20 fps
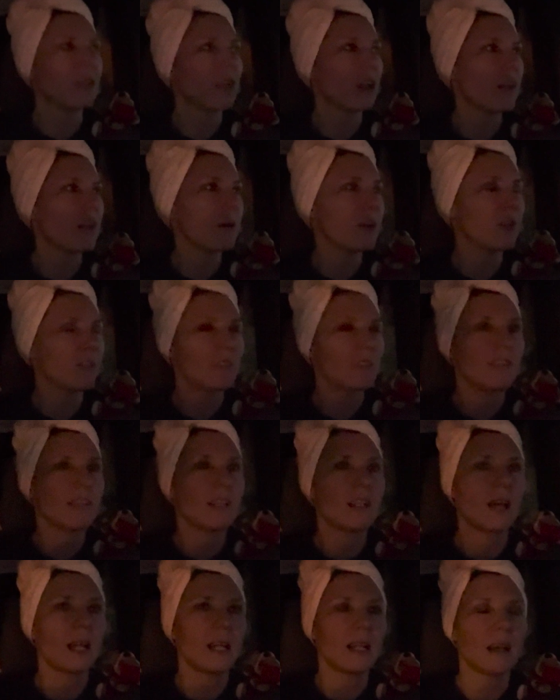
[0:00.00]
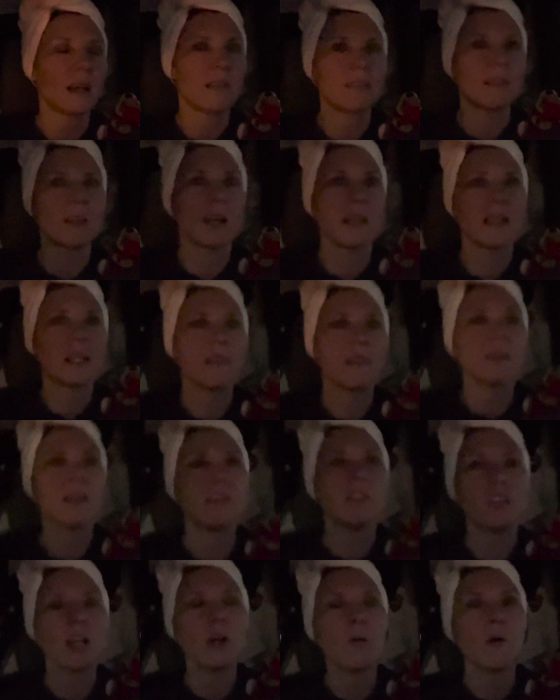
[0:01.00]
non-emergency line last night, they said, you know